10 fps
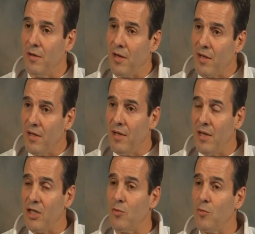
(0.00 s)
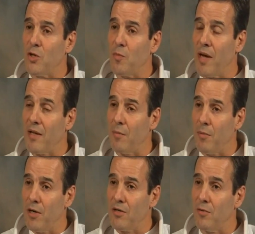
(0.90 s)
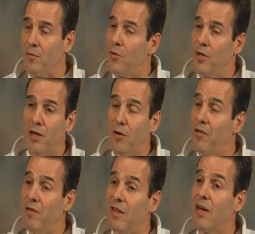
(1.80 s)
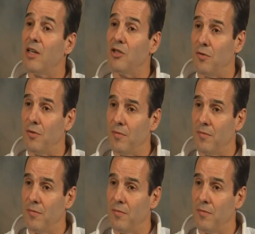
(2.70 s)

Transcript: The key is to respect the person who cannot even touch you.